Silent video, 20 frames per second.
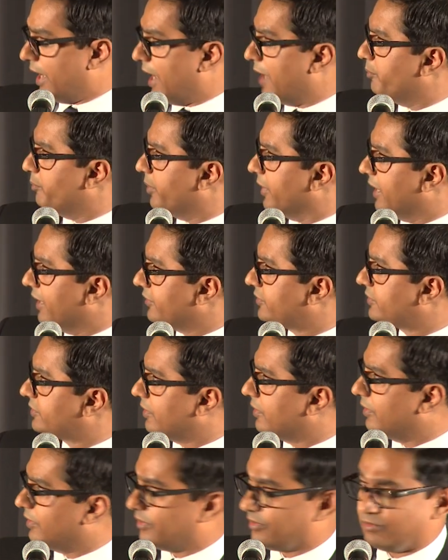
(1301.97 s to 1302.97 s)
And
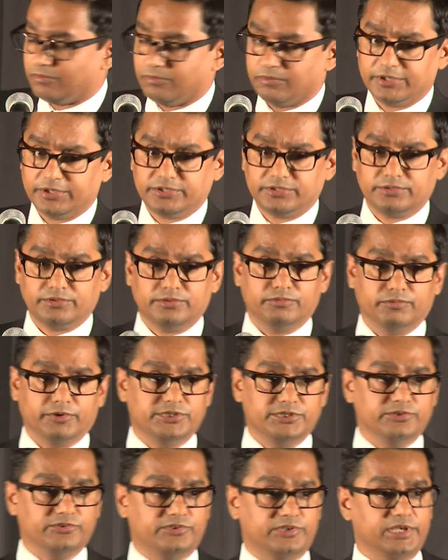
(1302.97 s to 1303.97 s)
plus,
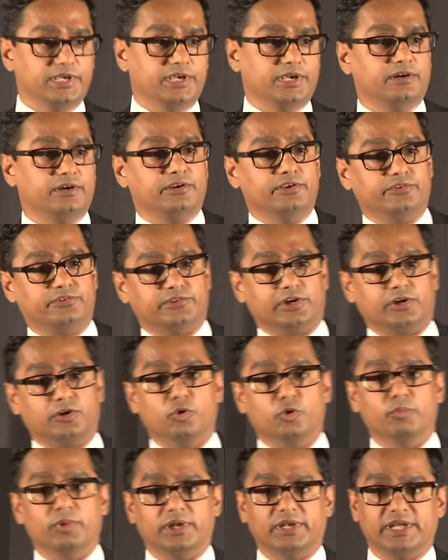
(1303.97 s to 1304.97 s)
what you see here is the
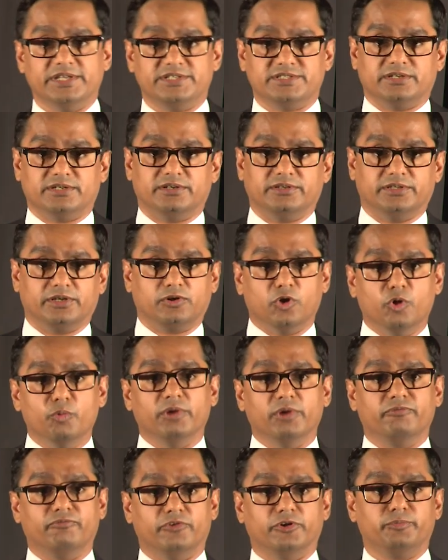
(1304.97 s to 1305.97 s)
global nature, the
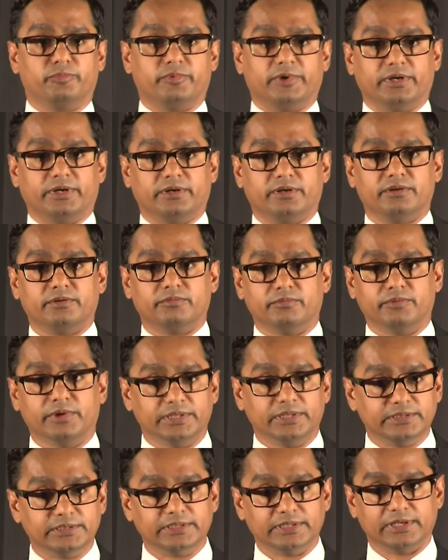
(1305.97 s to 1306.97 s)
global footprint
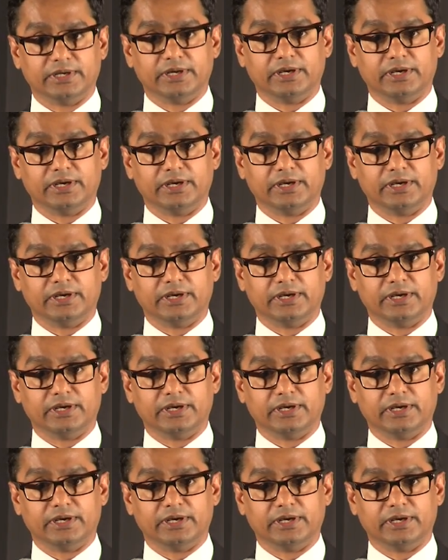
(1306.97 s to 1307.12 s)
with